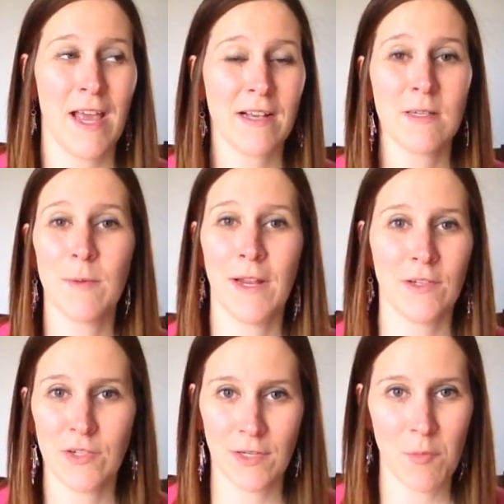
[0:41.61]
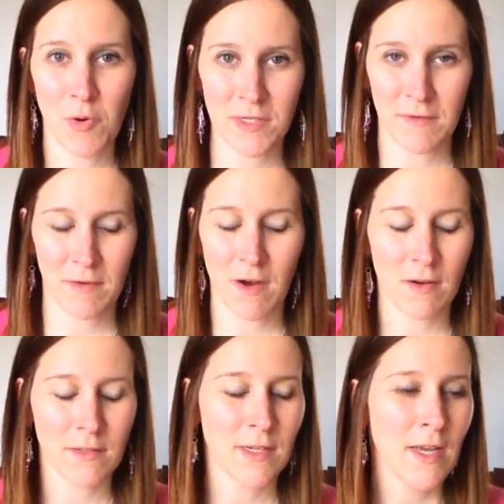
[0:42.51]
exponentially more
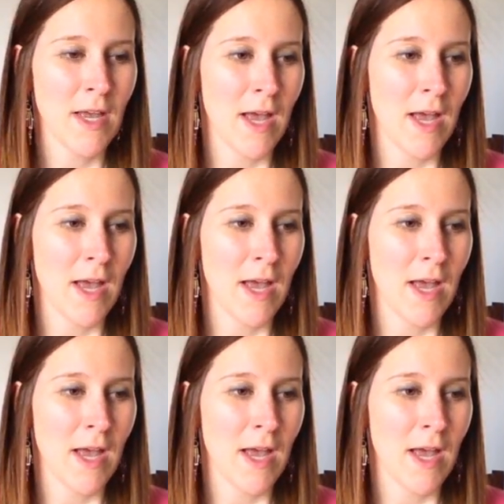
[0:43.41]
difficult.